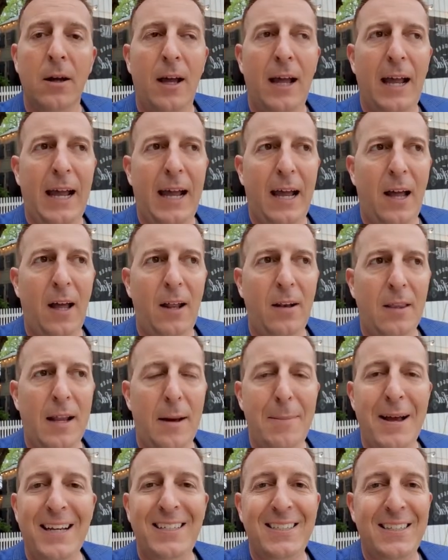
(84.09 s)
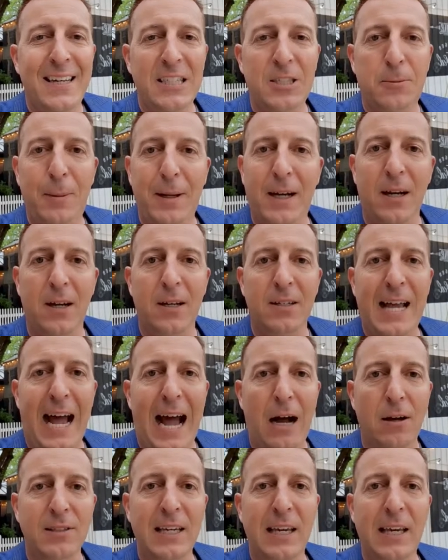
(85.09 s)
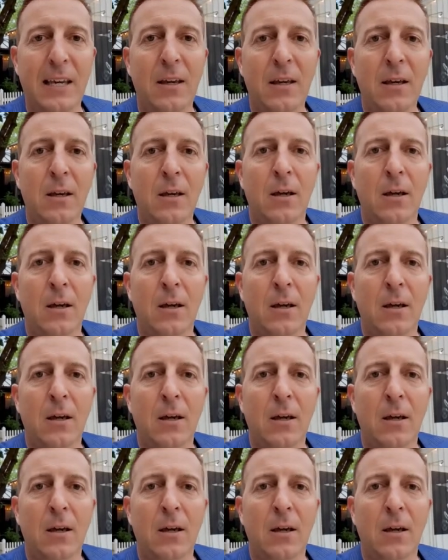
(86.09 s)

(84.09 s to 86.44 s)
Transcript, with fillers: And that makes sense because housing